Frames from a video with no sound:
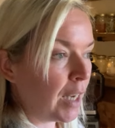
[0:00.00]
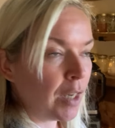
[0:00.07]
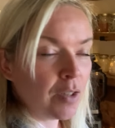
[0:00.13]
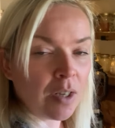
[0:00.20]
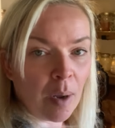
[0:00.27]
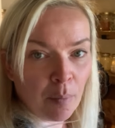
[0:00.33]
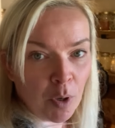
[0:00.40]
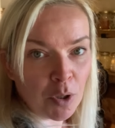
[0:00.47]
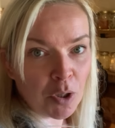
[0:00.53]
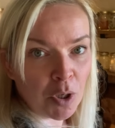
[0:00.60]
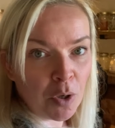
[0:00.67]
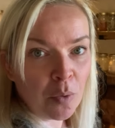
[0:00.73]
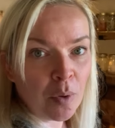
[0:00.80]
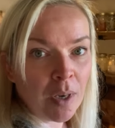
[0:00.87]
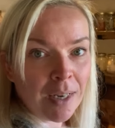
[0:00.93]
So I'm not
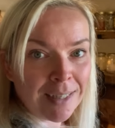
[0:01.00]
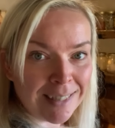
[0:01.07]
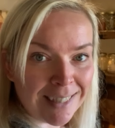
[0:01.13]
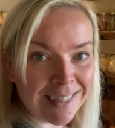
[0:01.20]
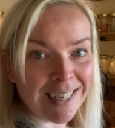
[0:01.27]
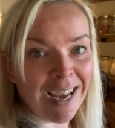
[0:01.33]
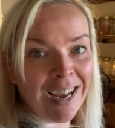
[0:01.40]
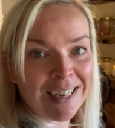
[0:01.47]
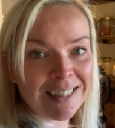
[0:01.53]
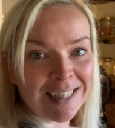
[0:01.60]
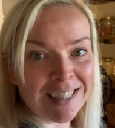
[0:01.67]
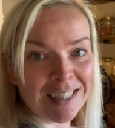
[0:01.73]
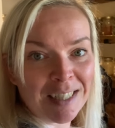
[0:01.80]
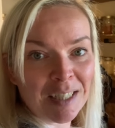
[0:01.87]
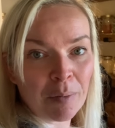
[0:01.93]
too
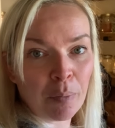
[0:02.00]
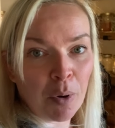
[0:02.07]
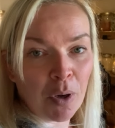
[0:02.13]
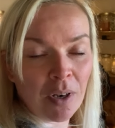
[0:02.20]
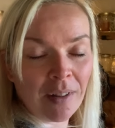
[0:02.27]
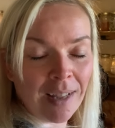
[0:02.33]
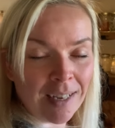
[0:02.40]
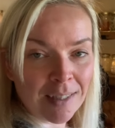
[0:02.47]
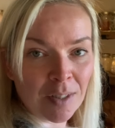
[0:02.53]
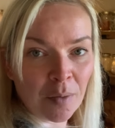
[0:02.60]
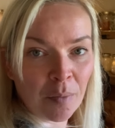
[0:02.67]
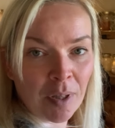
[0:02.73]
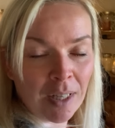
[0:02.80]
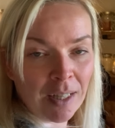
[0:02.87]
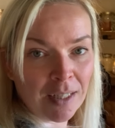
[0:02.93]
disheartened, but that's
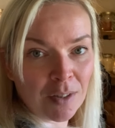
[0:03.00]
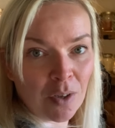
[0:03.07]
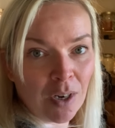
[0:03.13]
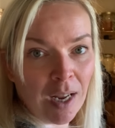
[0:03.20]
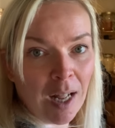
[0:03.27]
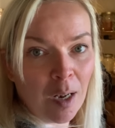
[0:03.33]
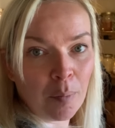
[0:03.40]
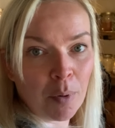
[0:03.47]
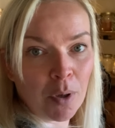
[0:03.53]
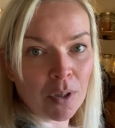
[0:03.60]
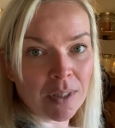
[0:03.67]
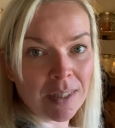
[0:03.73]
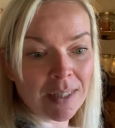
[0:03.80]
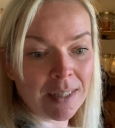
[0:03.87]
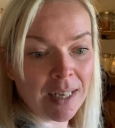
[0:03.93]
something that's going to help
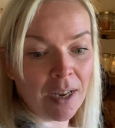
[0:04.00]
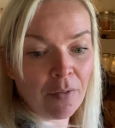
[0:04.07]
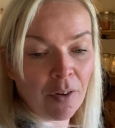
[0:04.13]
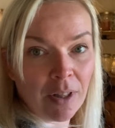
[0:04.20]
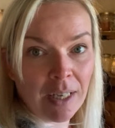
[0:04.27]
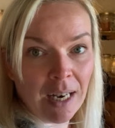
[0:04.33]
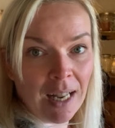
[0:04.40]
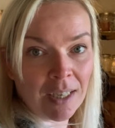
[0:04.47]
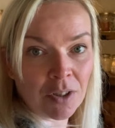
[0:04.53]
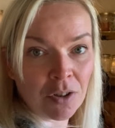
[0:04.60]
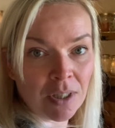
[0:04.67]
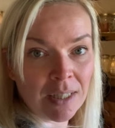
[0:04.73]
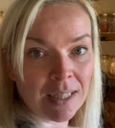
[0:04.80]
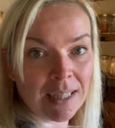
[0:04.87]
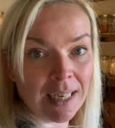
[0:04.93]
us save on the
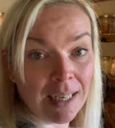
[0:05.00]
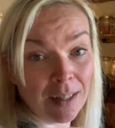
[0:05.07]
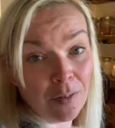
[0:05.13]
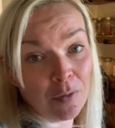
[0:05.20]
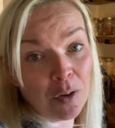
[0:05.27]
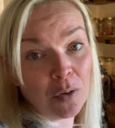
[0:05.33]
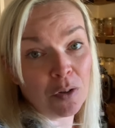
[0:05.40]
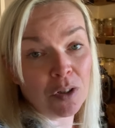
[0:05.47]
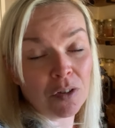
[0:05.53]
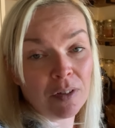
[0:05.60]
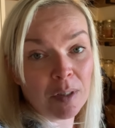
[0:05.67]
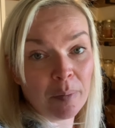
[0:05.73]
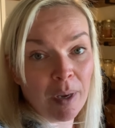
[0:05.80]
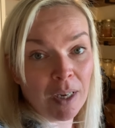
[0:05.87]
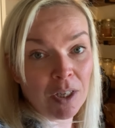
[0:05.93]
electricity in the future
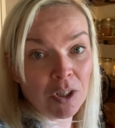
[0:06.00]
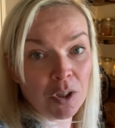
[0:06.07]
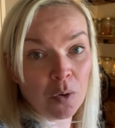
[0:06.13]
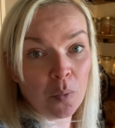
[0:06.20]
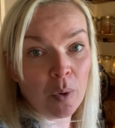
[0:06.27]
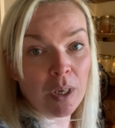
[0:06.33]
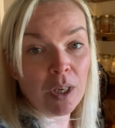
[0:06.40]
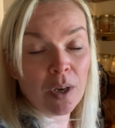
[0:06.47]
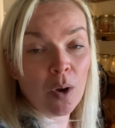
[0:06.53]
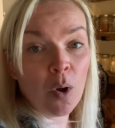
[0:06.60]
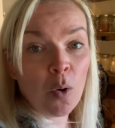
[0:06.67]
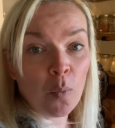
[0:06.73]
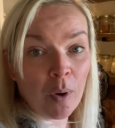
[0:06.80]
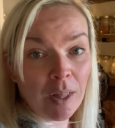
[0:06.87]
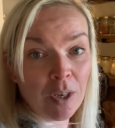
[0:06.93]
is making sure we,
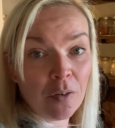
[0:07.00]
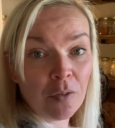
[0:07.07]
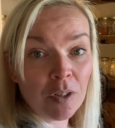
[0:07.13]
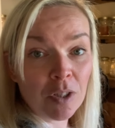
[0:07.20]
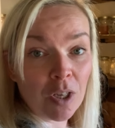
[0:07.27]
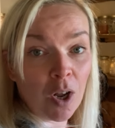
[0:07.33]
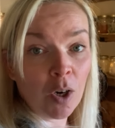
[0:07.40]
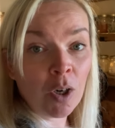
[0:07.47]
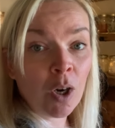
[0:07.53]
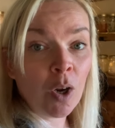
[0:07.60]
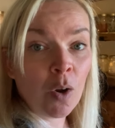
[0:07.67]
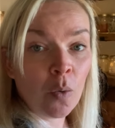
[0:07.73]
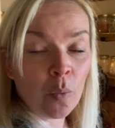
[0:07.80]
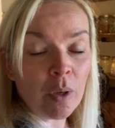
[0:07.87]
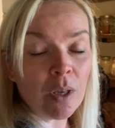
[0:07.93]
when the oven's on,
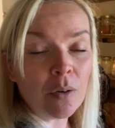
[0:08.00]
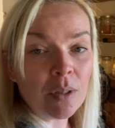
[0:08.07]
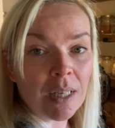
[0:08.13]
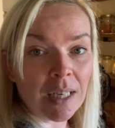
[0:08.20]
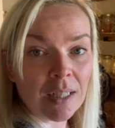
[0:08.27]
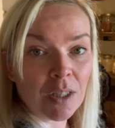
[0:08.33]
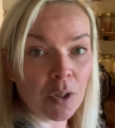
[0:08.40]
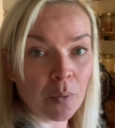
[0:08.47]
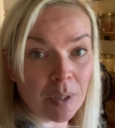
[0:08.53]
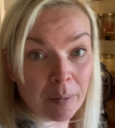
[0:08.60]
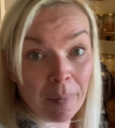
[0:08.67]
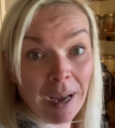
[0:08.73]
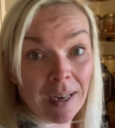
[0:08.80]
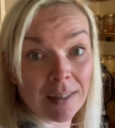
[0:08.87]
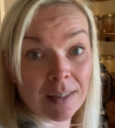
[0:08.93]
we use it to its
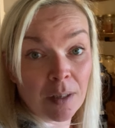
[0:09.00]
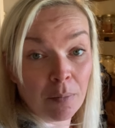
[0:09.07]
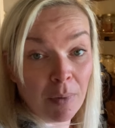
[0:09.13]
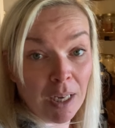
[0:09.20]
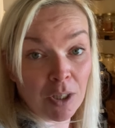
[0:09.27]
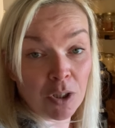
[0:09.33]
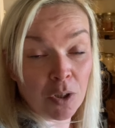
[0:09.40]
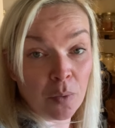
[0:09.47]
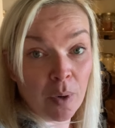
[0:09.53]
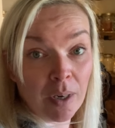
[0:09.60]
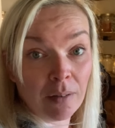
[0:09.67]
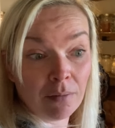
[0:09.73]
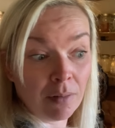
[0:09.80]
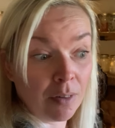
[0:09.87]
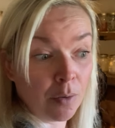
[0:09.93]
max and make sure
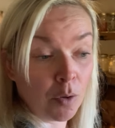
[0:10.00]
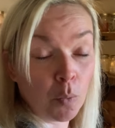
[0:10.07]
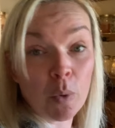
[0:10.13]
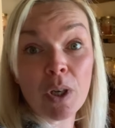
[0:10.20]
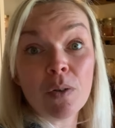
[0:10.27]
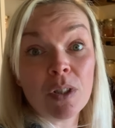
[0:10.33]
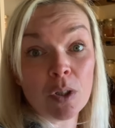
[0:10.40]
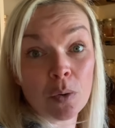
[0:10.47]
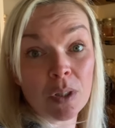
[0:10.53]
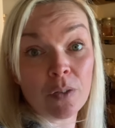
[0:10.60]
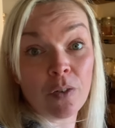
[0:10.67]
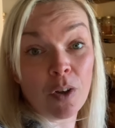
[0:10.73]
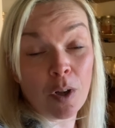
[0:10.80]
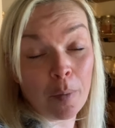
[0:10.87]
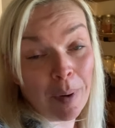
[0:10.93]
we use it to its
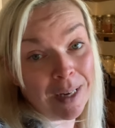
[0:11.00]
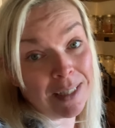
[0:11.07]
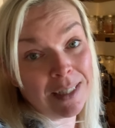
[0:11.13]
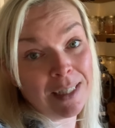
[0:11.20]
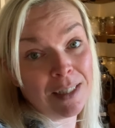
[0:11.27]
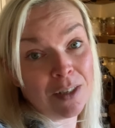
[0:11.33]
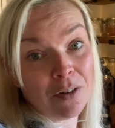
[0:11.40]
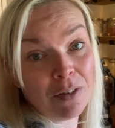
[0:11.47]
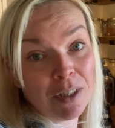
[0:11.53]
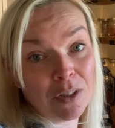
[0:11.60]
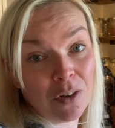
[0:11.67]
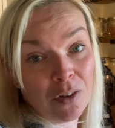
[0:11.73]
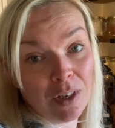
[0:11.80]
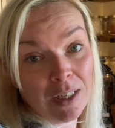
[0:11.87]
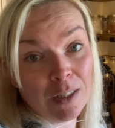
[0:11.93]
full capacity, sorry,
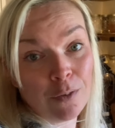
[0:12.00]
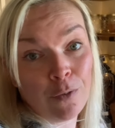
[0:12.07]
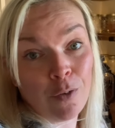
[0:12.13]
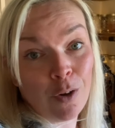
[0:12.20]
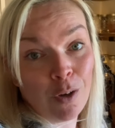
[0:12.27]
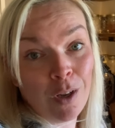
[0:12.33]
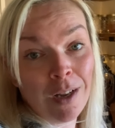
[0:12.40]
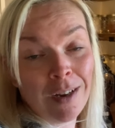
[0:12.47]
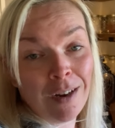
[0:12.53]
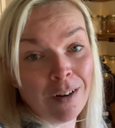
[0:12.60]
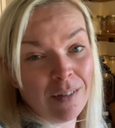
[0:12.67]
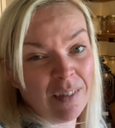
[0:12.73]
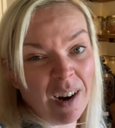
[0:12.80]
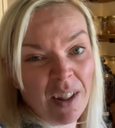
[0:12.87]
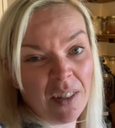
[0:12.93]
so that it's full
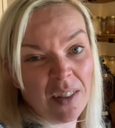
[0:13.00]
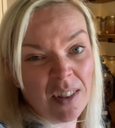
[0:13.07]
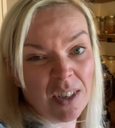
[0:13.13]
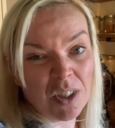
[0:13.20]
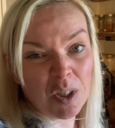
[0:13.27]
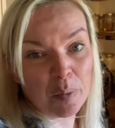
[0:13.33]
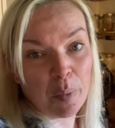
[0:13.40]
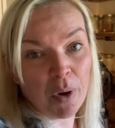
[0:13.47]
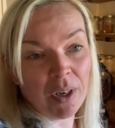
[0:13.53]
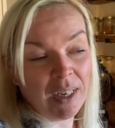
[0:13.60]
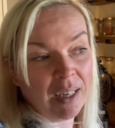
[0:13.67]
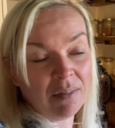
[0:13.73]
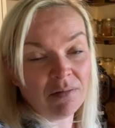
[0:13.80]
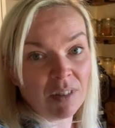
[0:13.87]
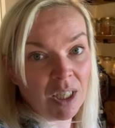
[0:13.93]
rather than just putting
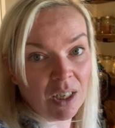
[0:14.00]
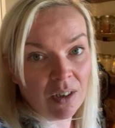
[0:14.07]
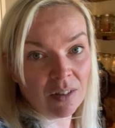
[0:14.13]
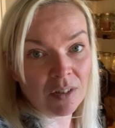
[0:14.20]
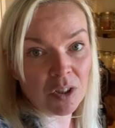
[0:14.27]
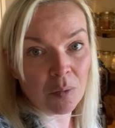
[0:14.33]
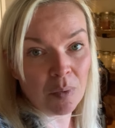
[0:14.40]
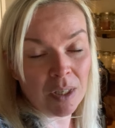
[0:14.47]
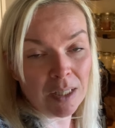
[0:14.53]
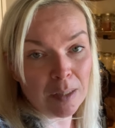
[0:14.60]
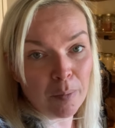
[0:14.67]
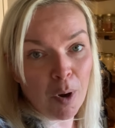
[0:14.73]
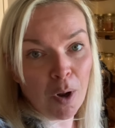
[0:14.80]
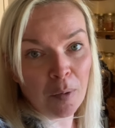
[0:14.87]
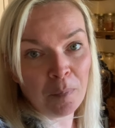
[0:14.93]
in, you know, something
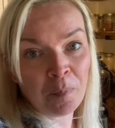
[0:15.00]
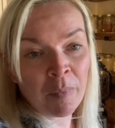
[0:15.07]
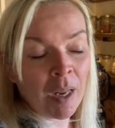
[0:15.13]
small.